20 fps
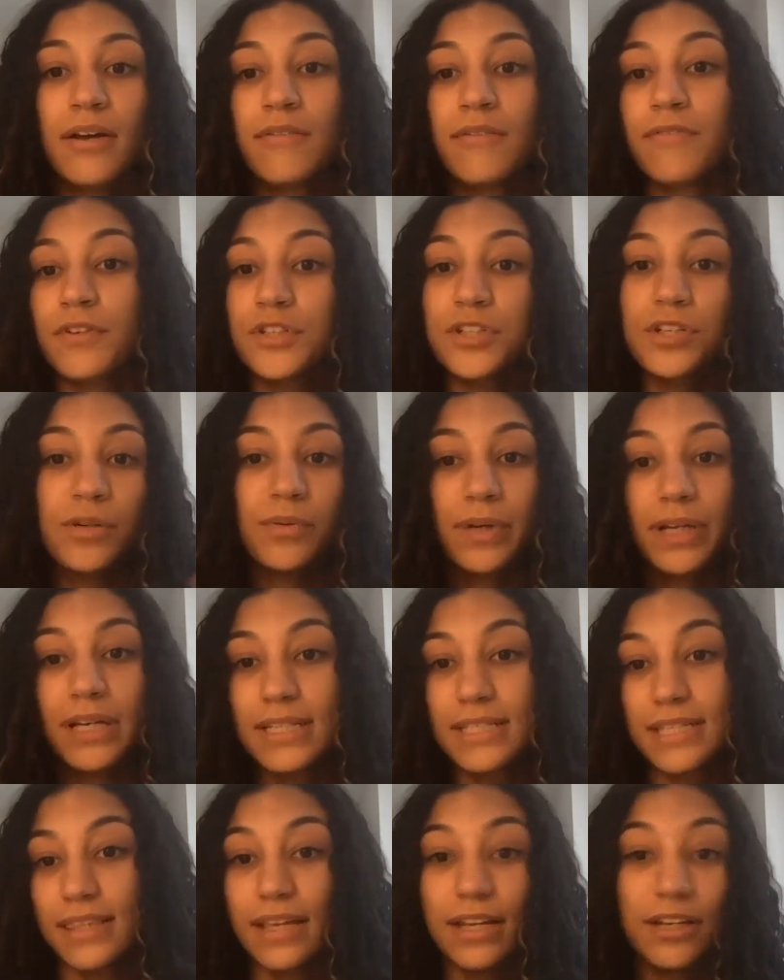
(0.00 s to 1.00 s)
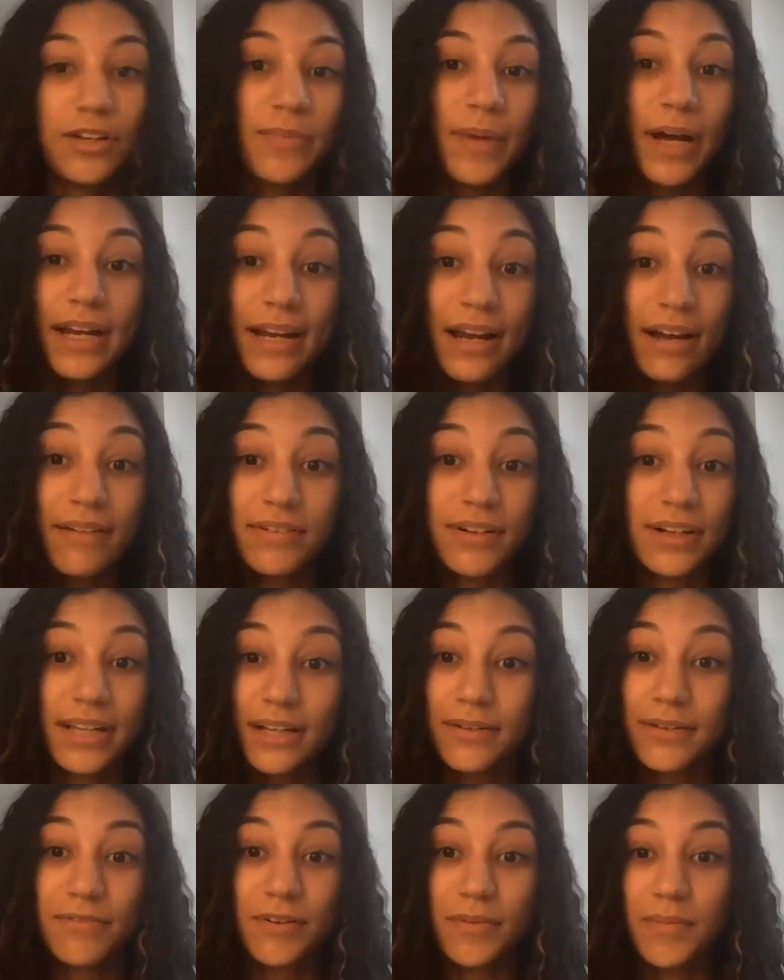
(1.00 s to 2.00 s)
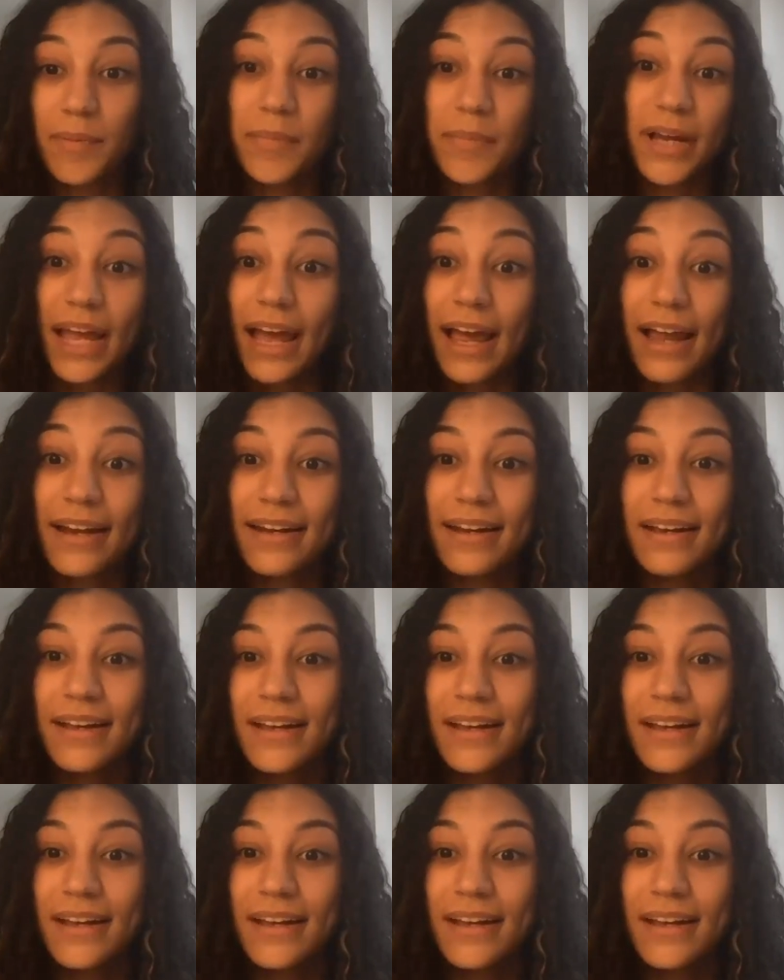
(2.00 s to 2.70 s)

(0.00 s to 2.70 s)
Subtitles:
for 2 weeks and then you might never hear from them again.